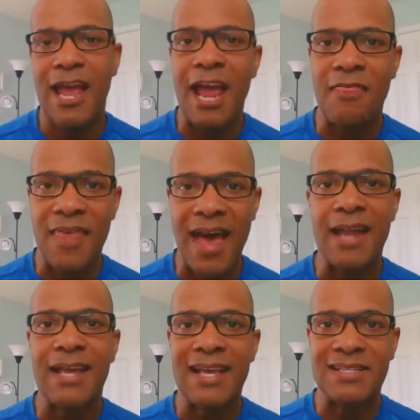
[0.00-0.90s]
And
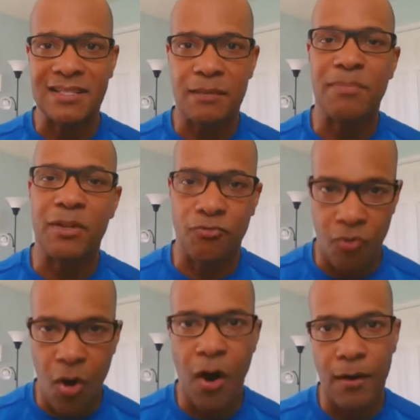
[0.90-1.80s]
that is simply
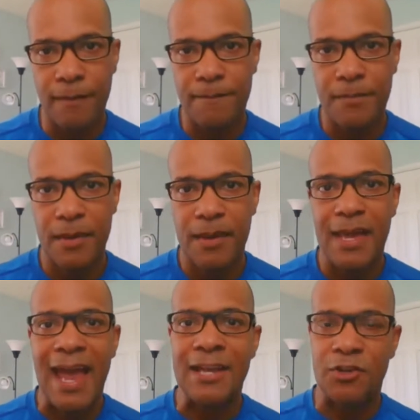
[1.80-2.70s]
wrong.
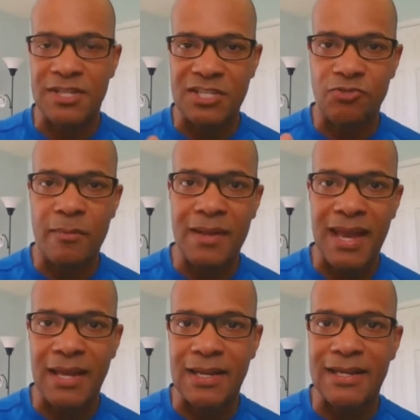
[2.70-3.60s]
And you're
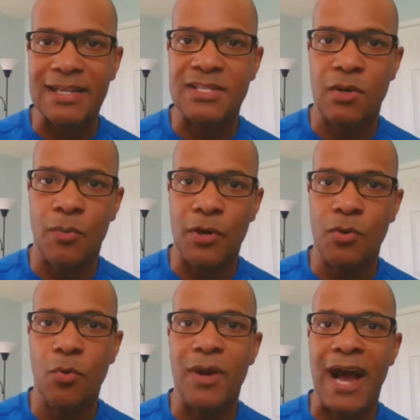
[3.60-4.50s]
discriminating against someone
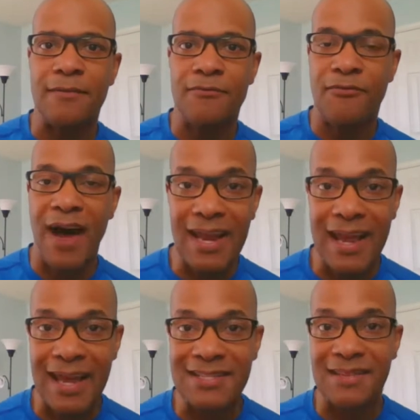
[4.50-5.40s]
who got
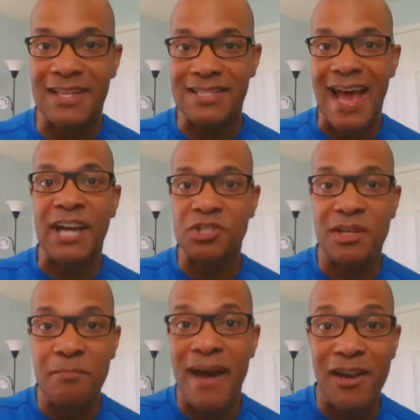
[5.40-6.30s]
financing that's
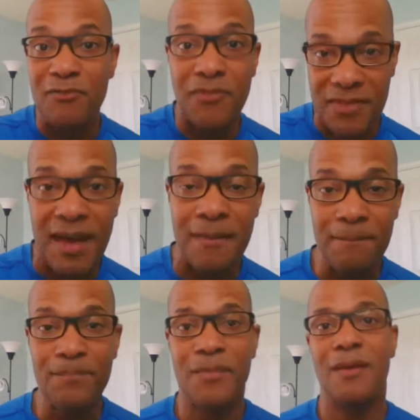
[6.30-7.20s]
actually better for
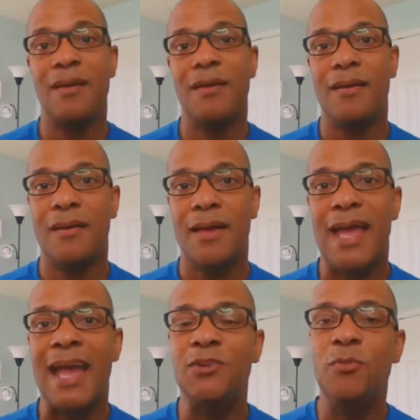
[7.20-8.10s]
them.
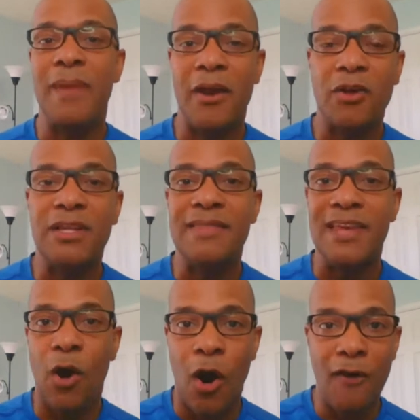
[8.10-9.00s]
And numerically,
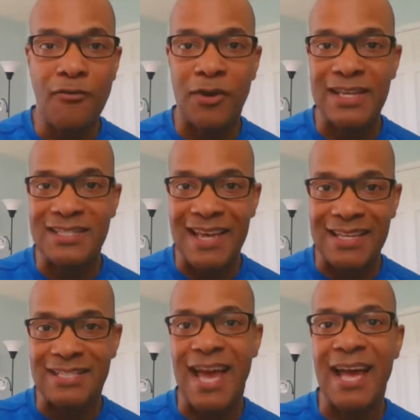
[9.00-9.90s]
the offer is the
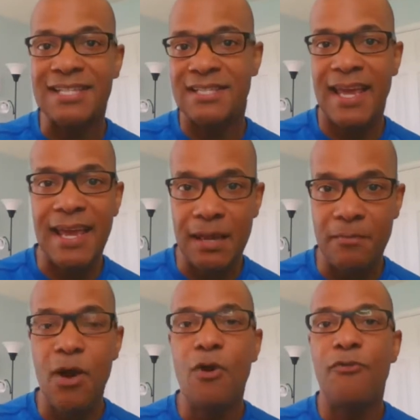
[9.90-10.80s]
exact
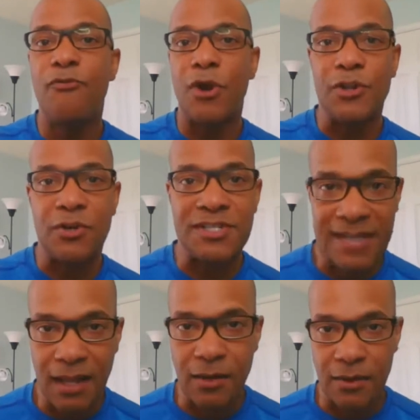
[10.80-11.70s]
same for your
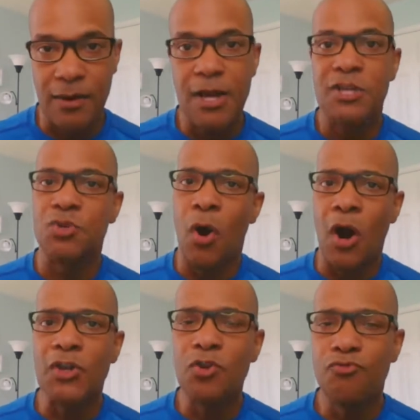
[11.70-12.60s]
seller. So
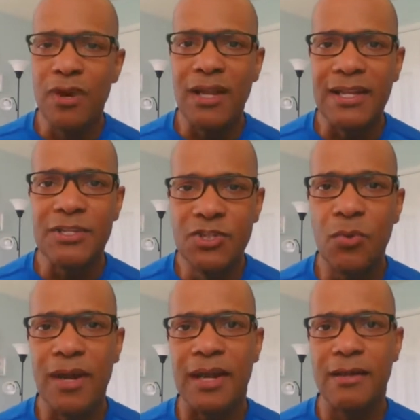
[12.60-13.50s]
are you really
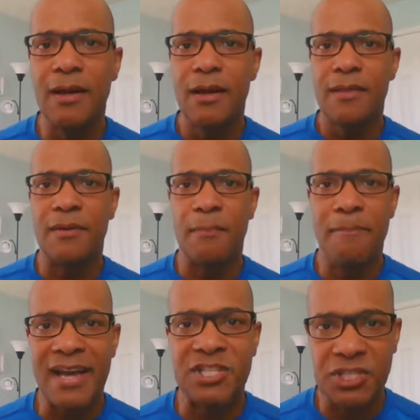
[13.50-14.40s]
doing the
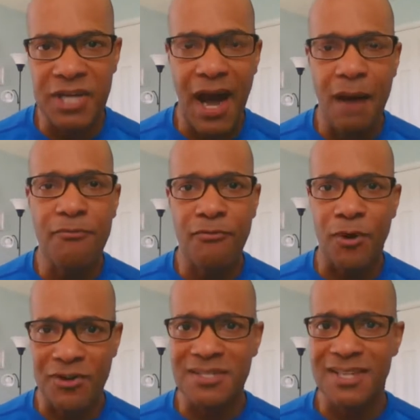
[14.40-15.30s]
best job
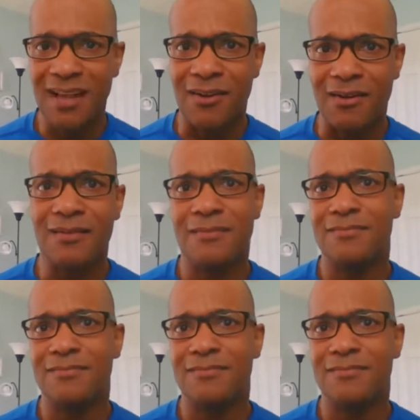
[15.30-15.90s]
for your seller?